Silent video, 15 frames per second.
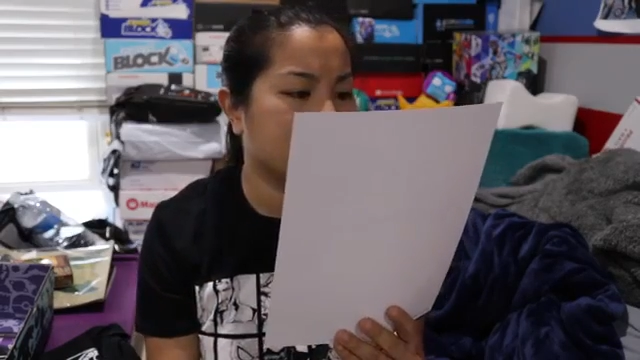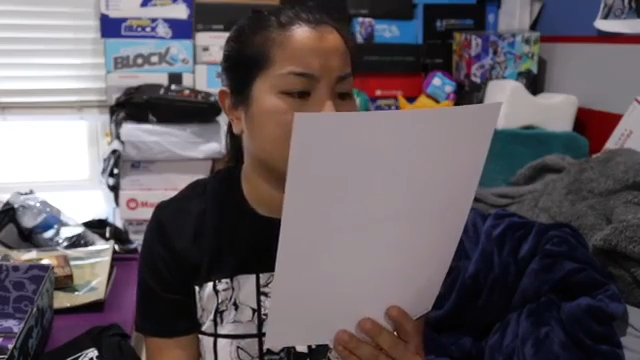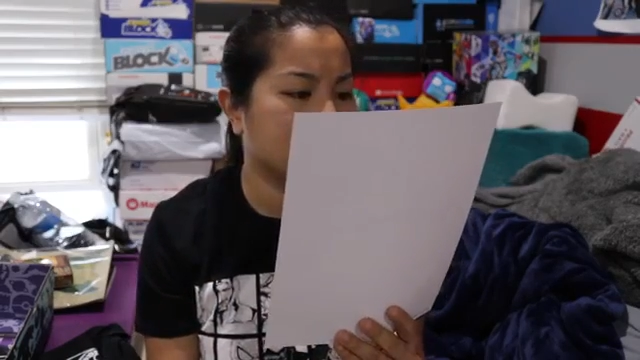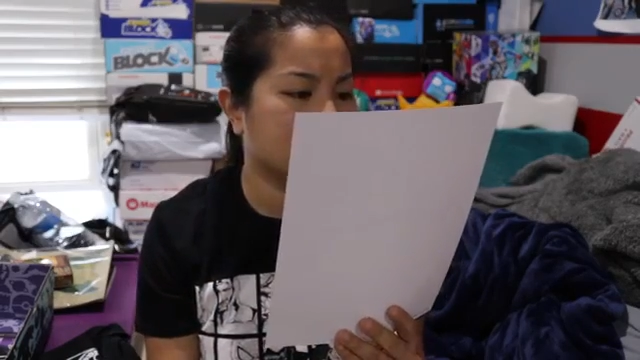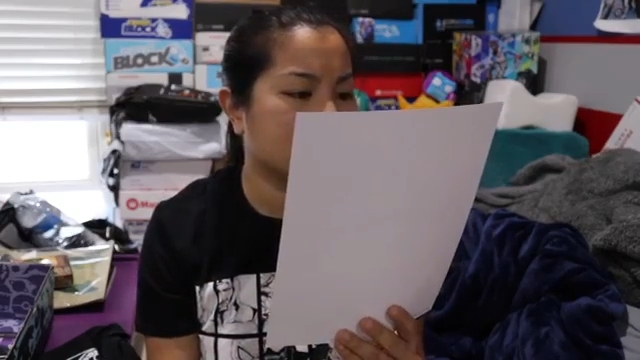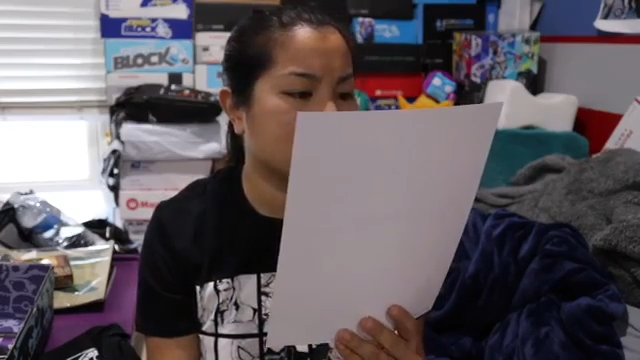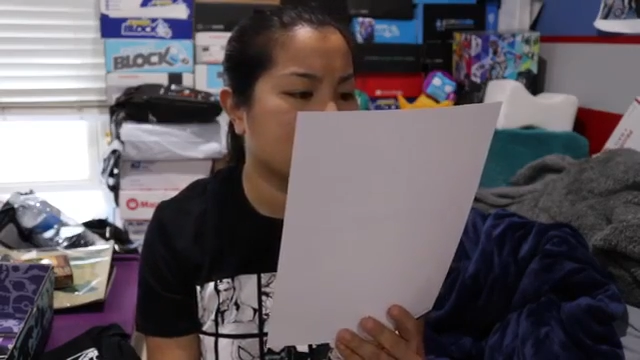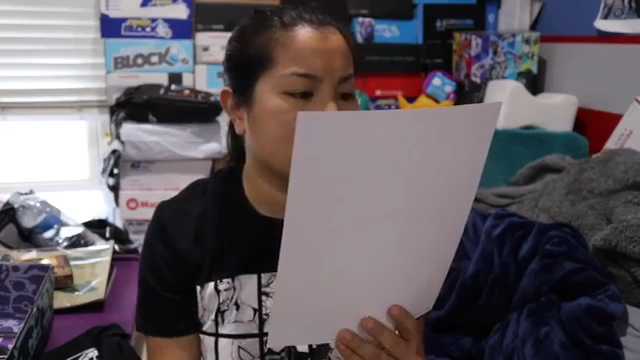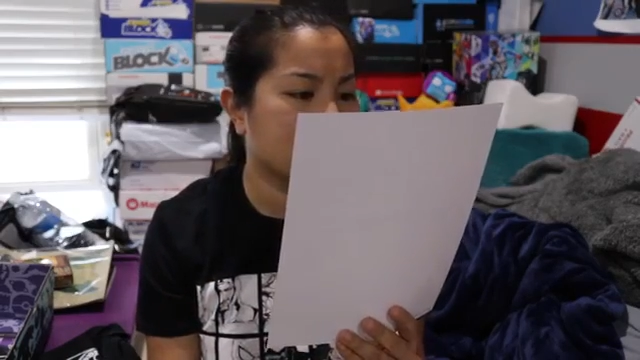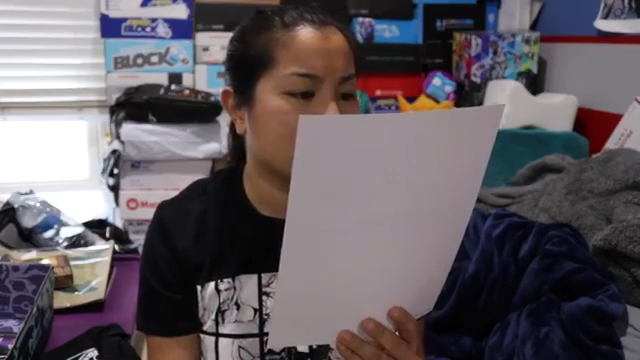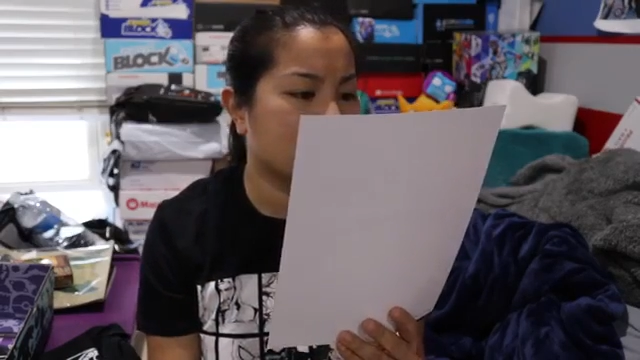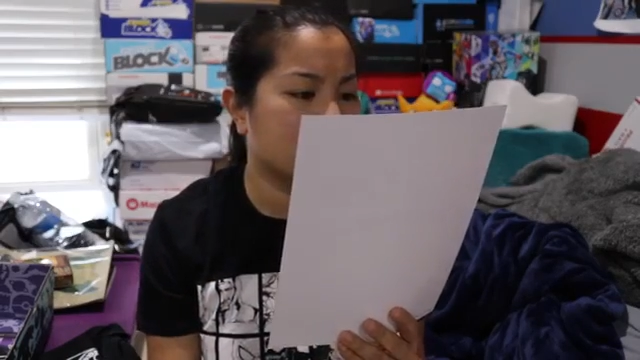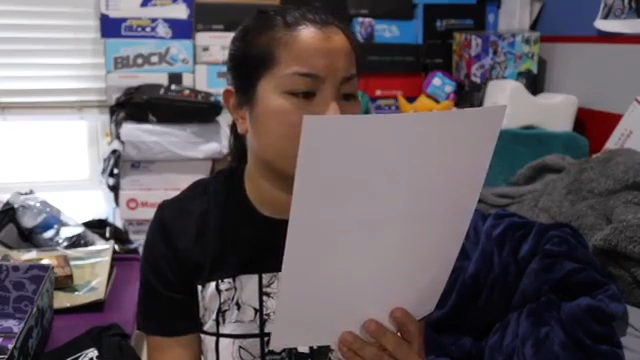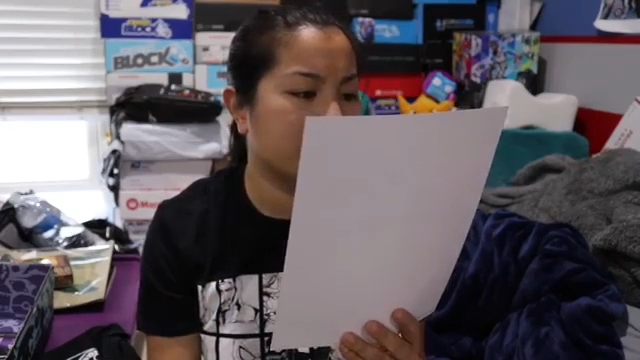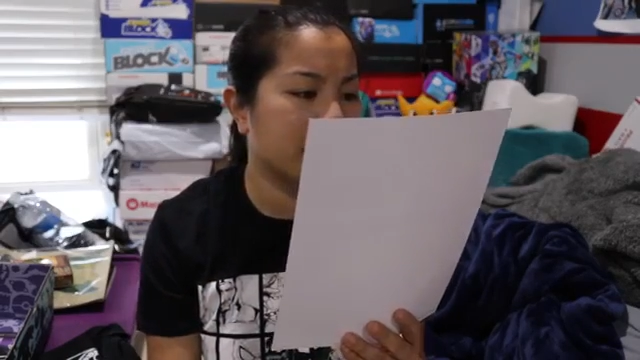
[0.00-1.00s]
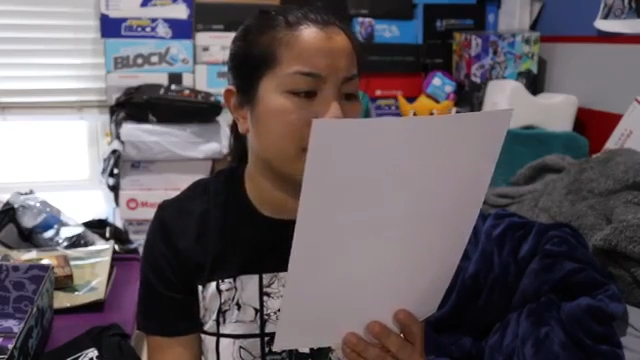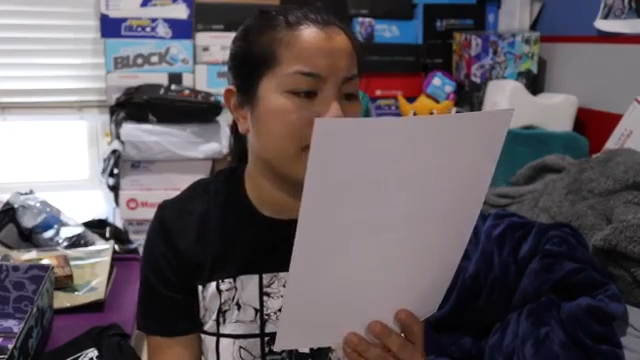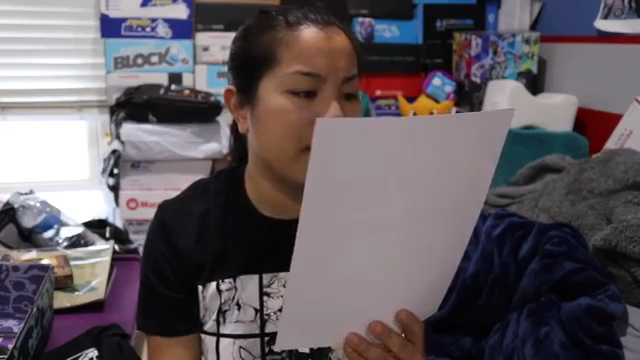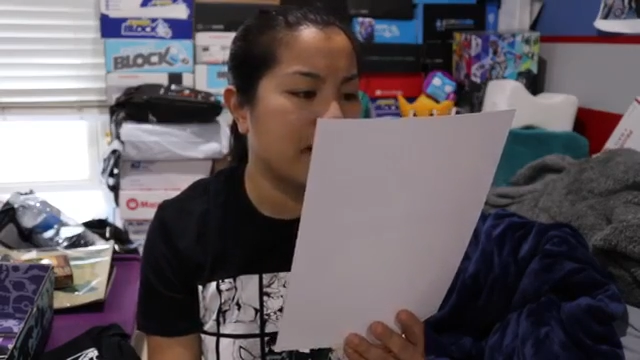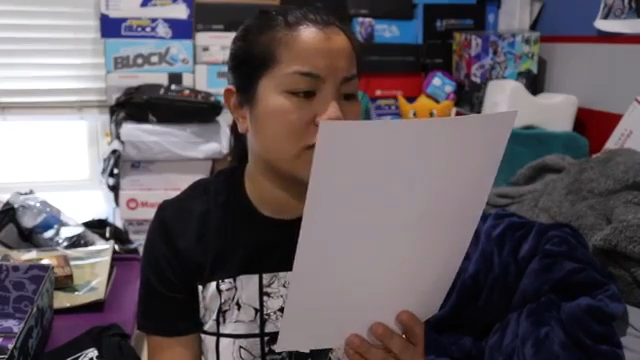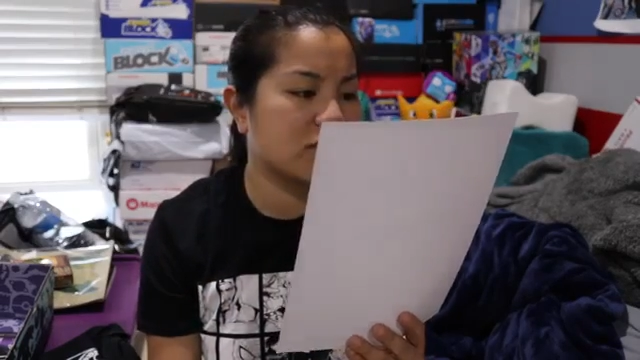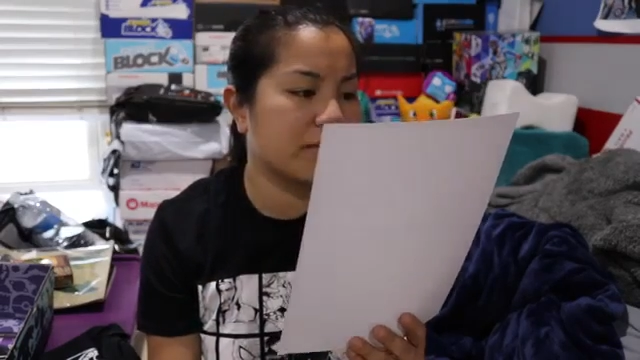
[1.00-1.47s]
but it looks like it could be a
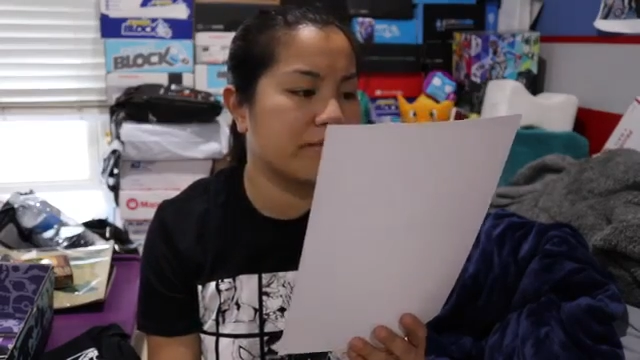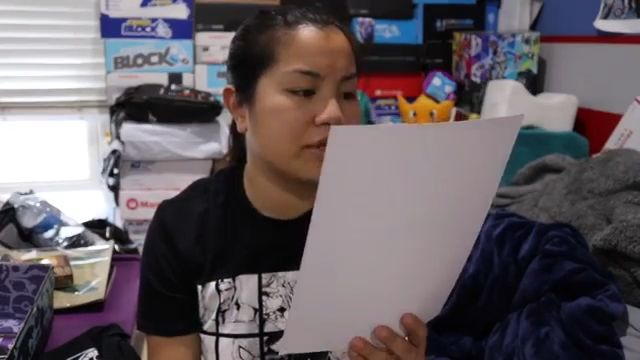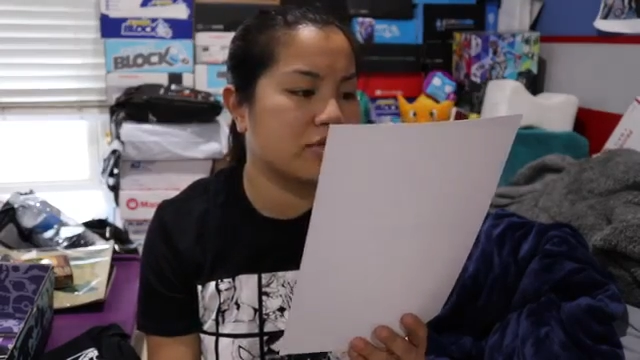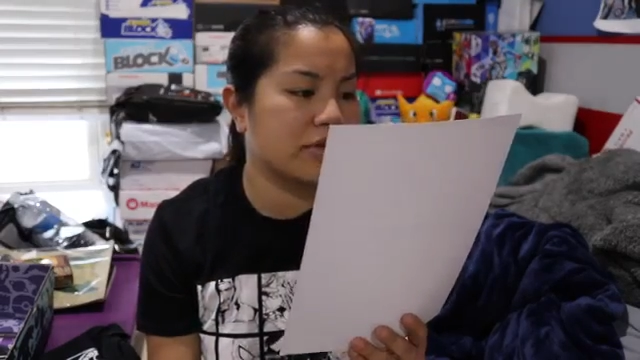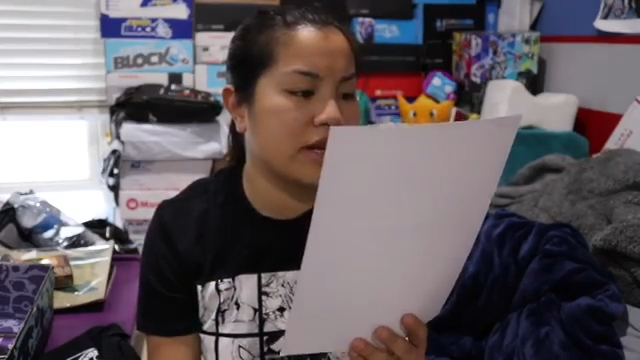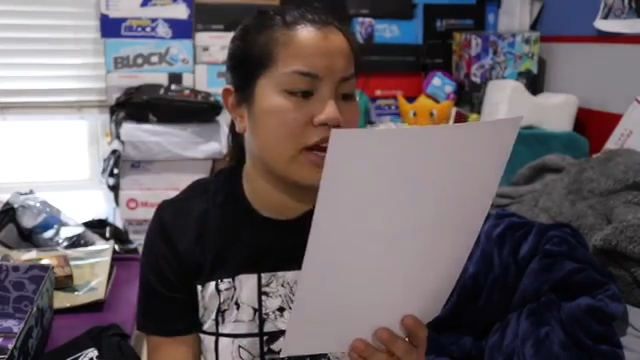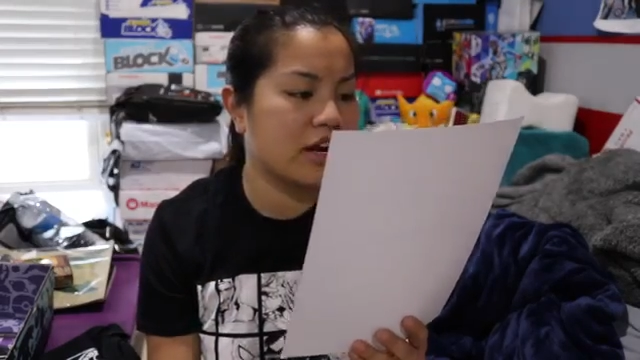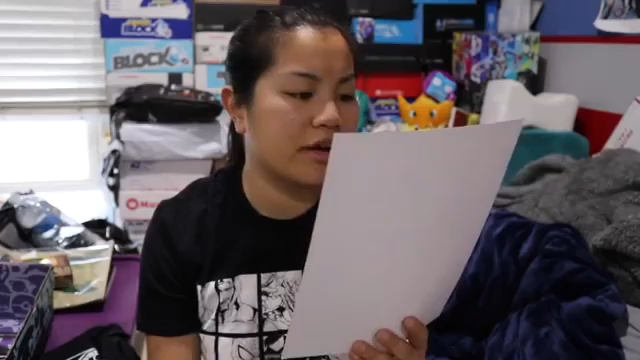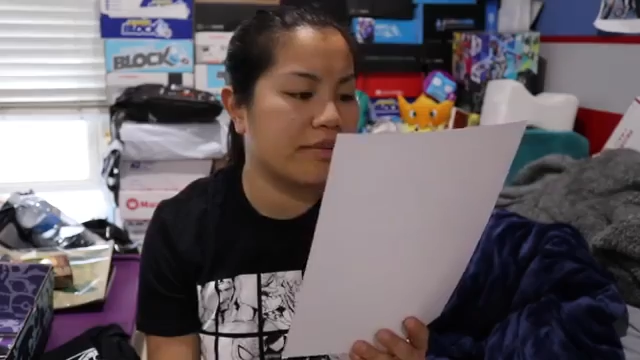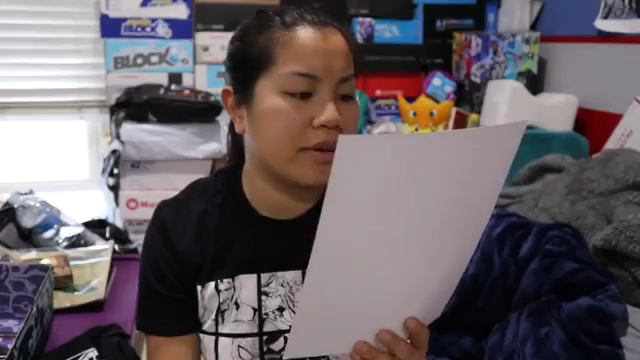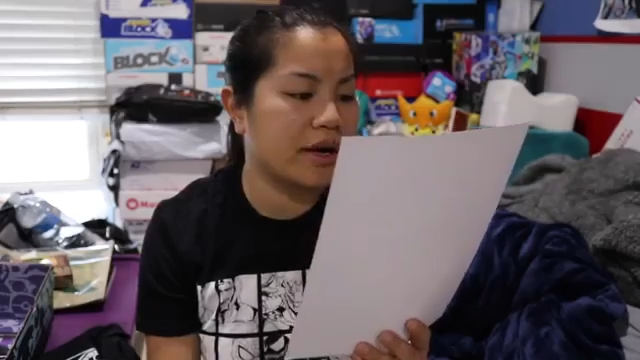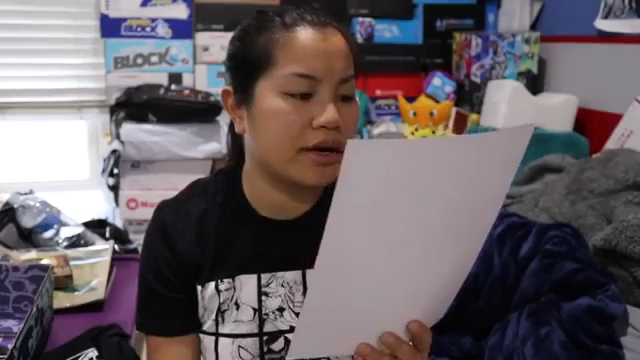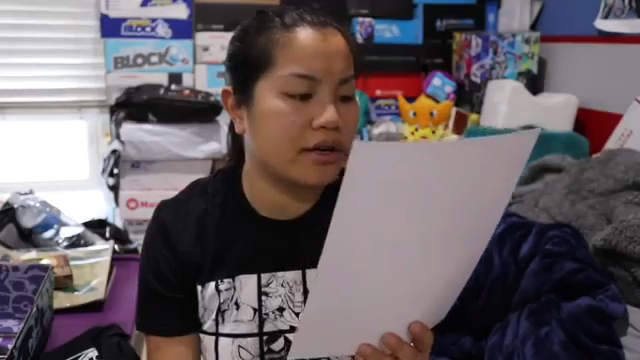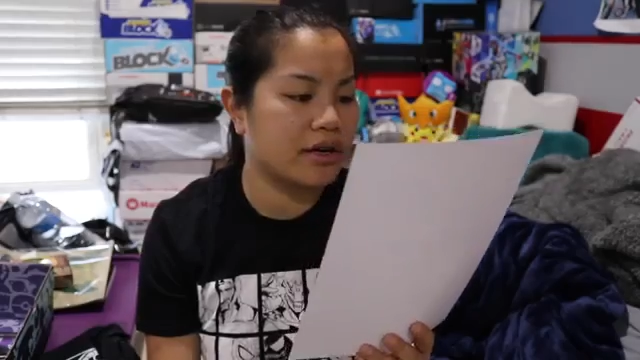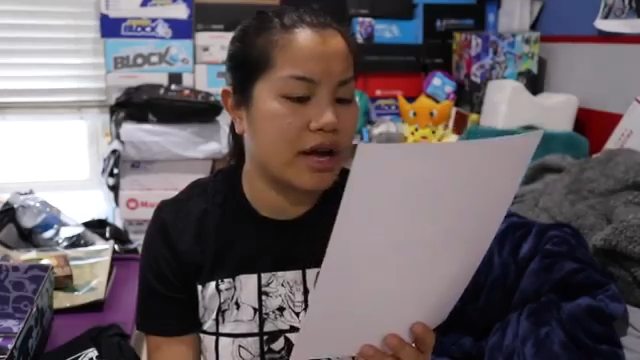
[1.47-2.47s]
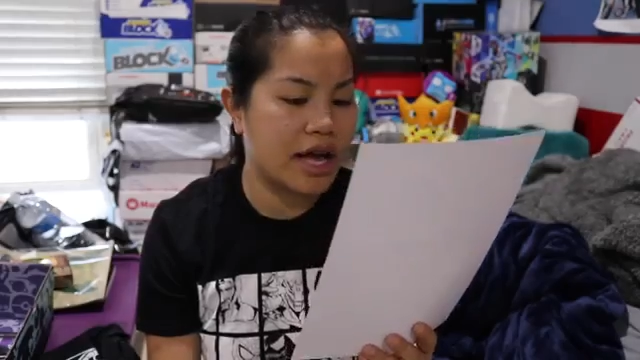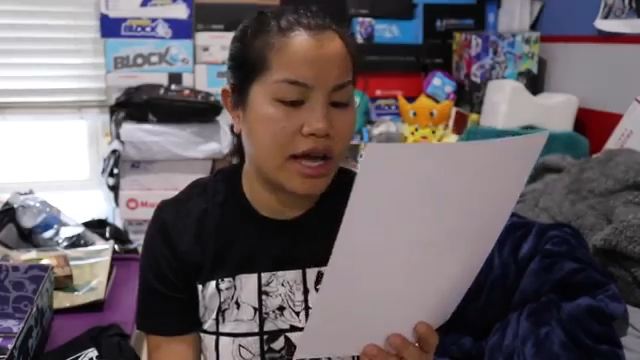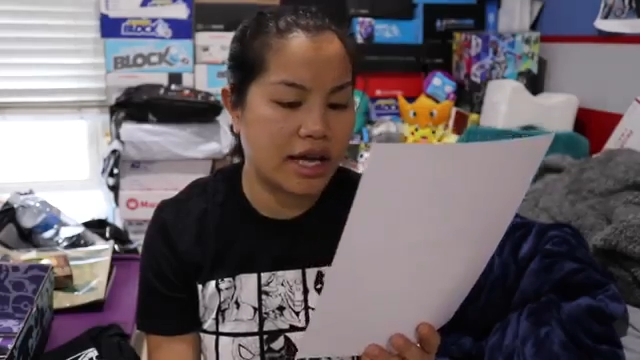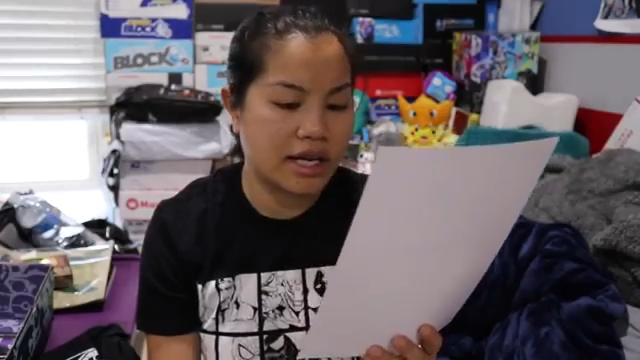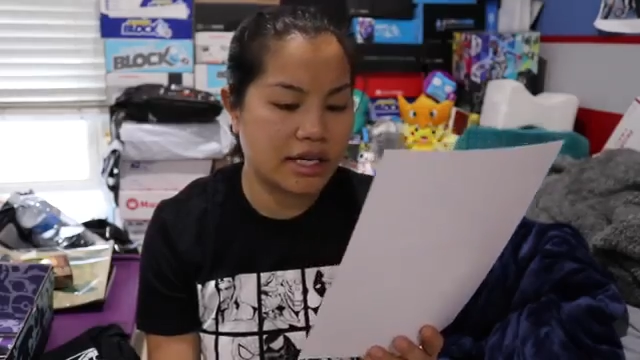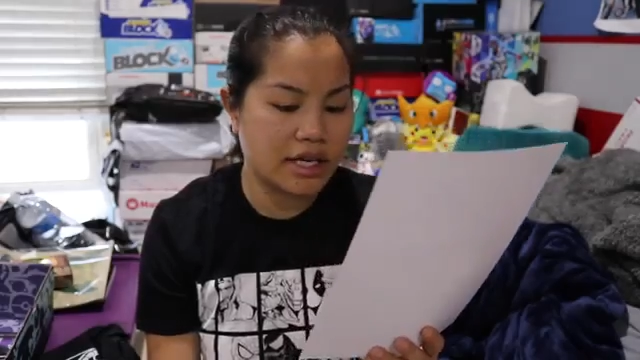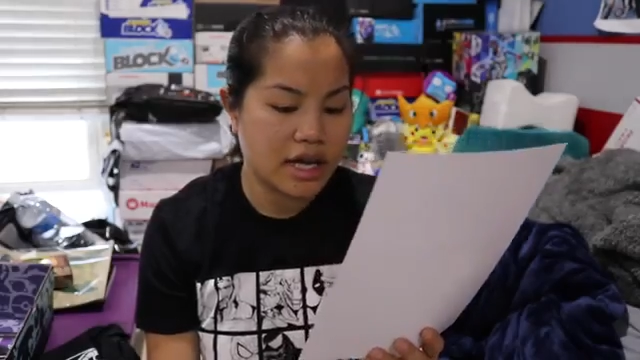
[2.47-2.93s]
mashup between Harry Potter
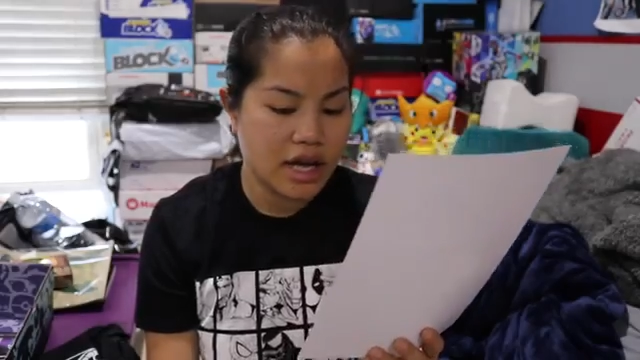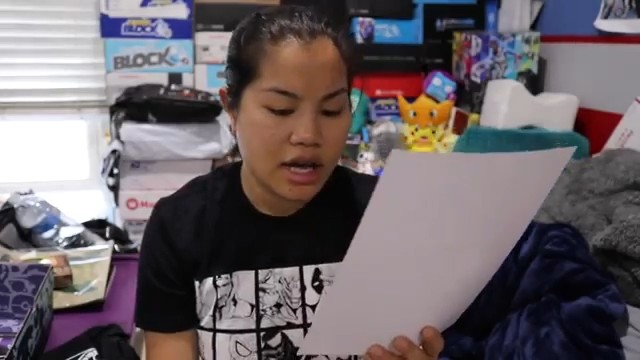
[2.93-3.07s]
and,